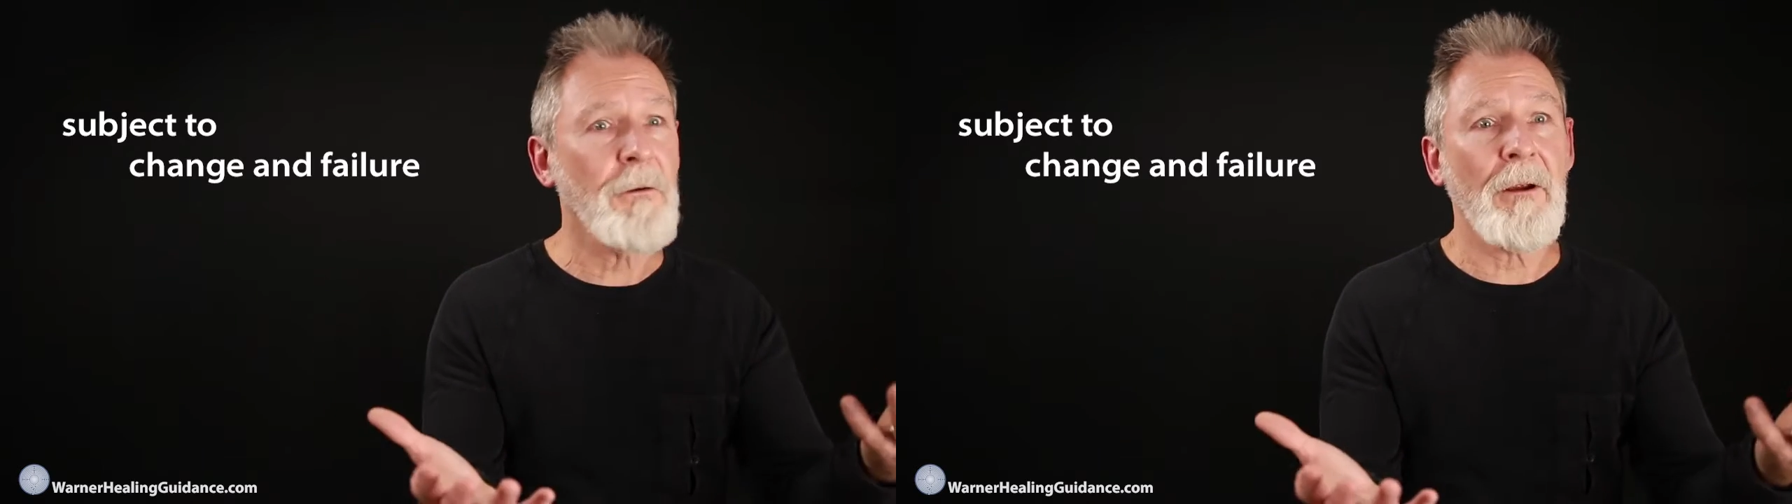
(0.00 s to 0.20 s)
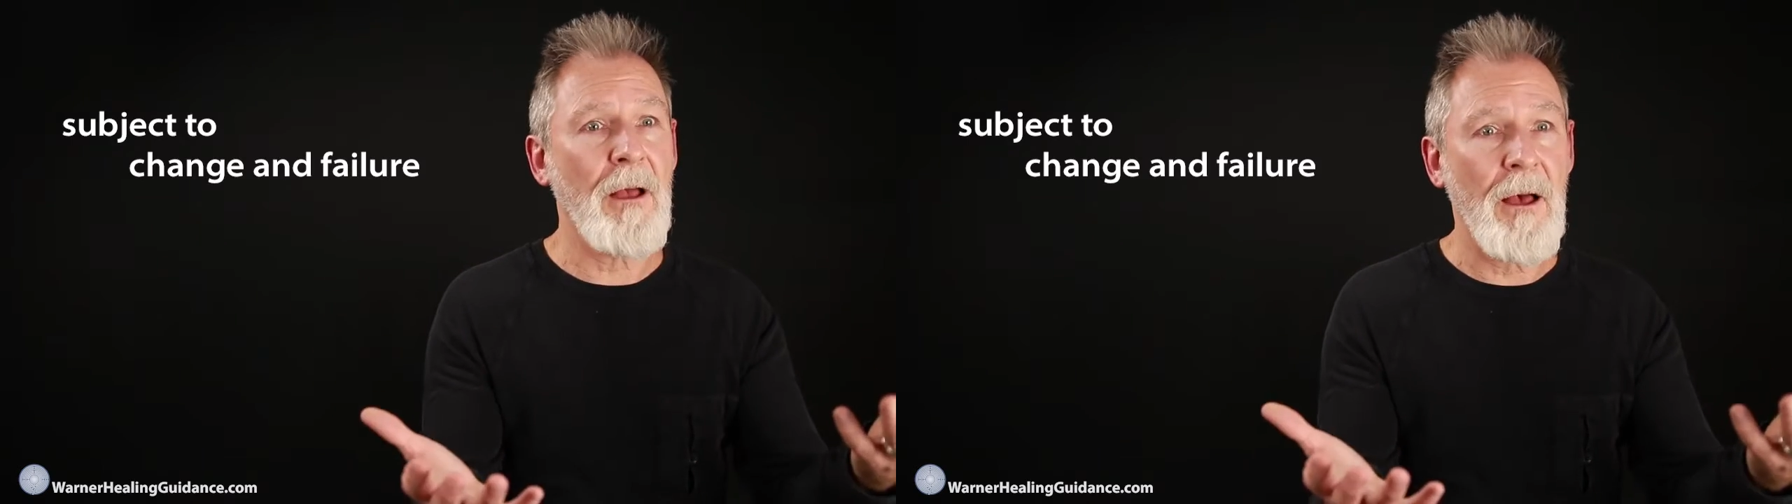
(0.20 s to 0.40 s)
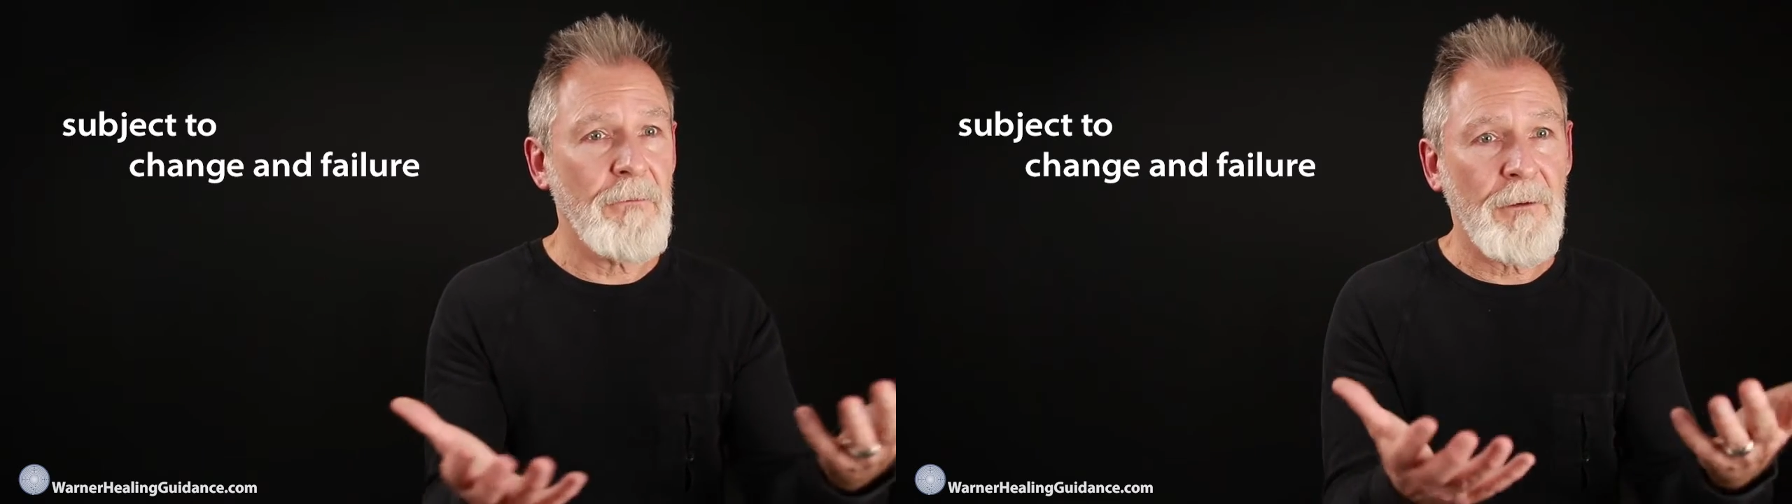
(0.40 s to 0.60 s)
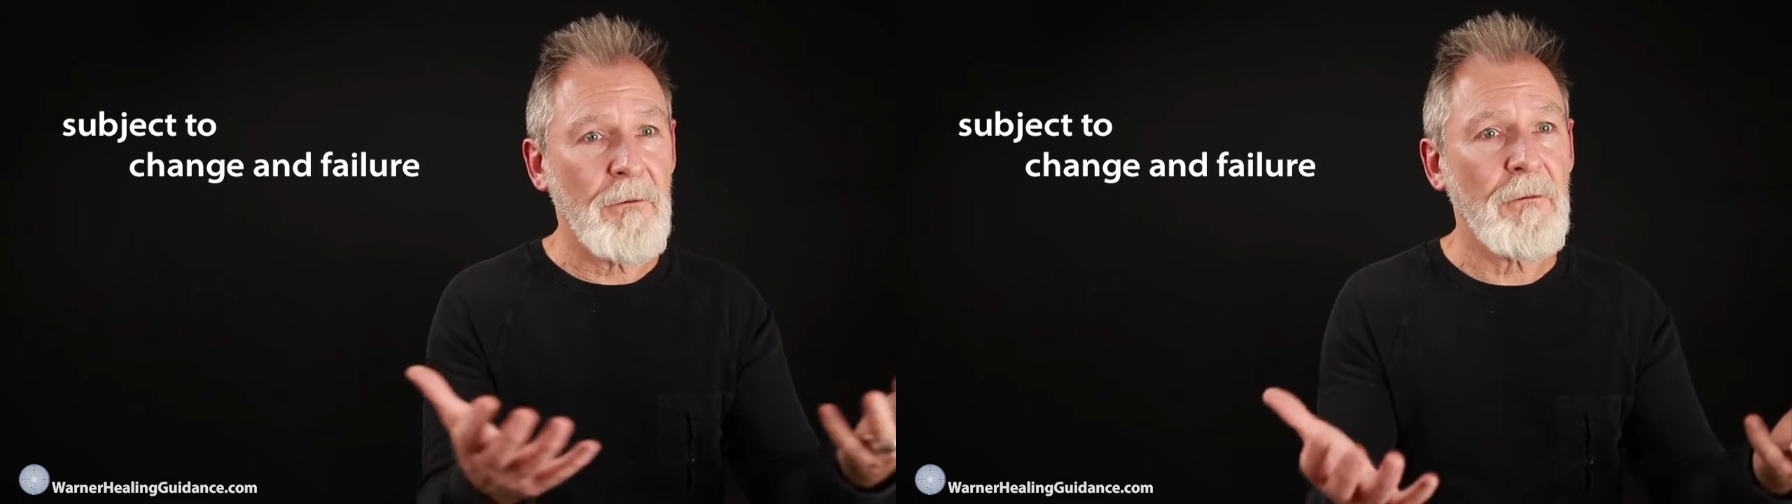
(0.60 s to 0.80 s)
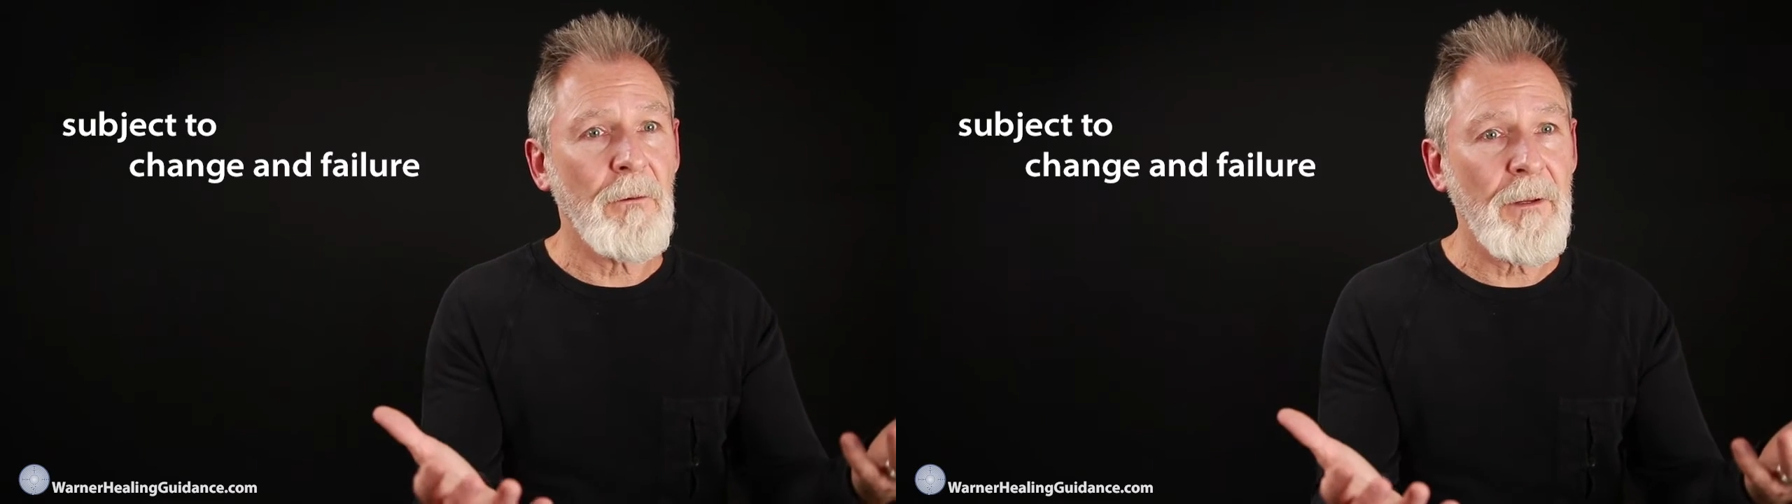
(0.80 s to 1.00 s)
our
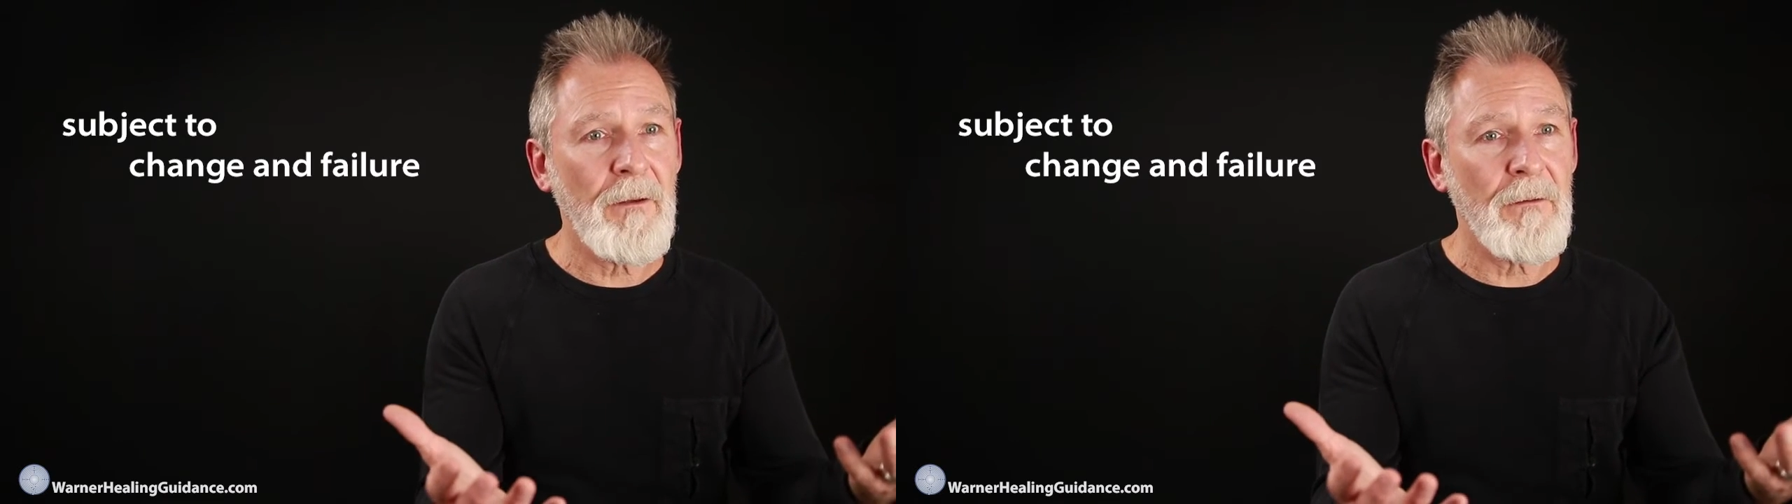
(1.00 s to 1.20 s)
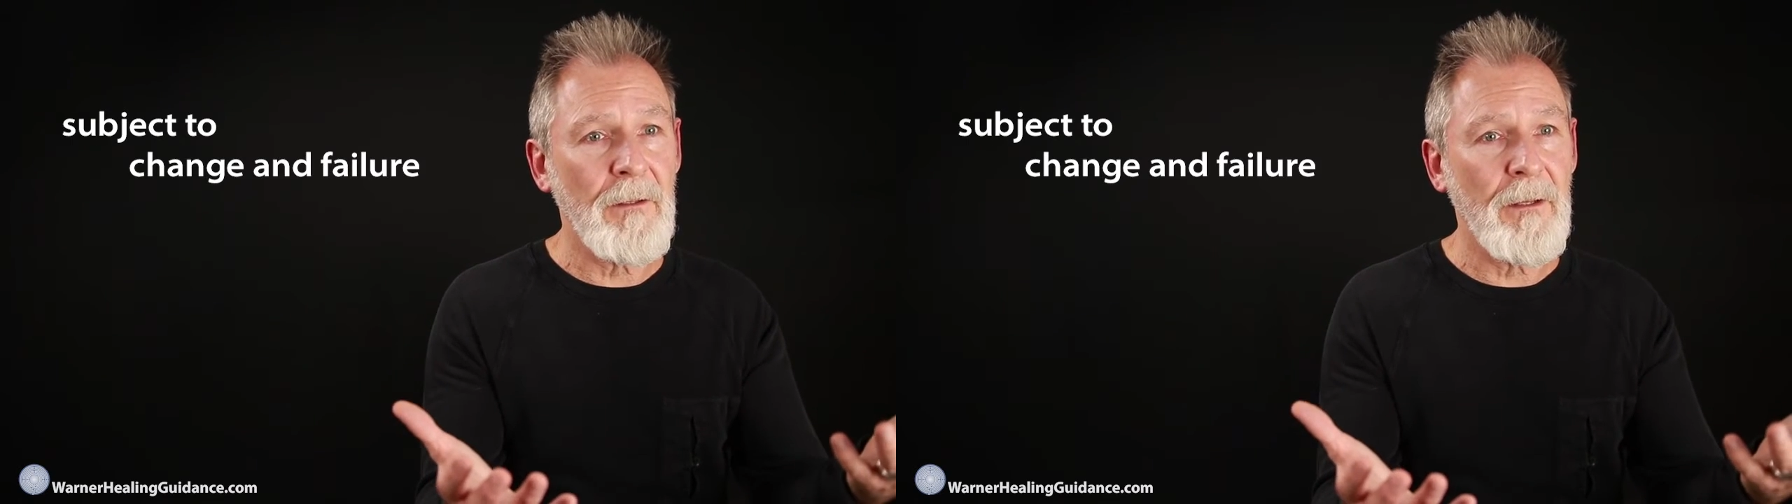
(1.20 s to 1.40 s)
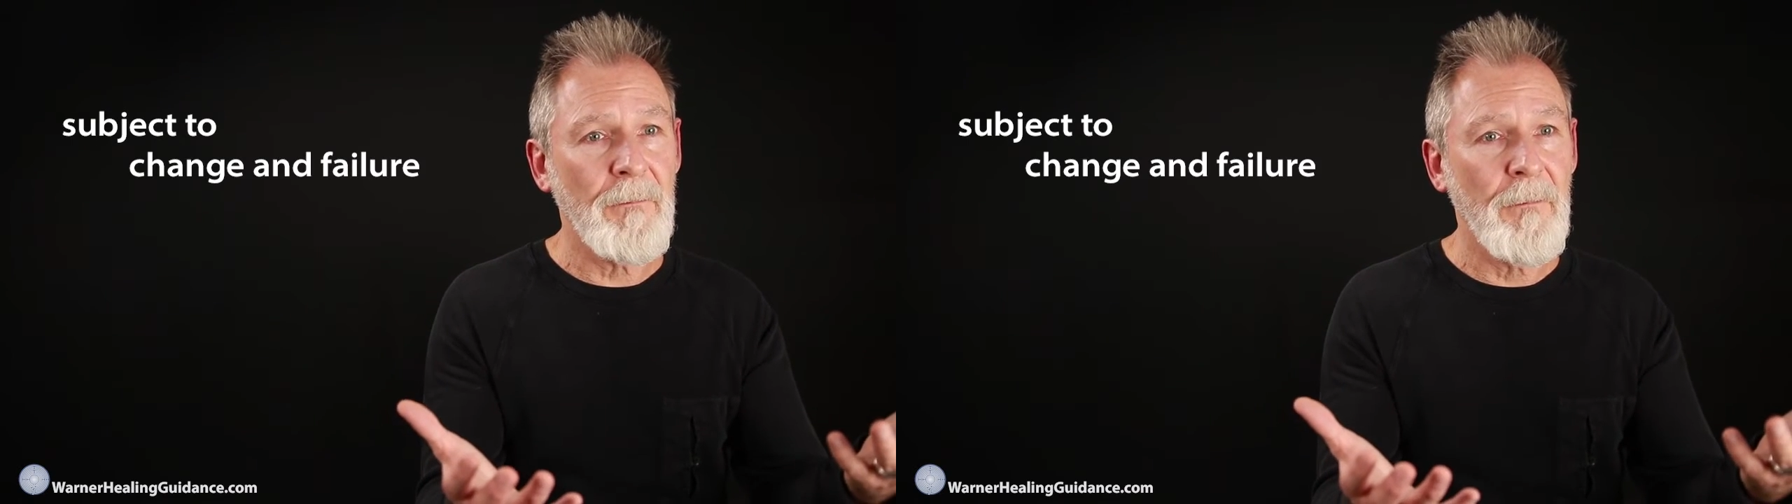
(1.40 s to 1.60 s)
confidence so easily.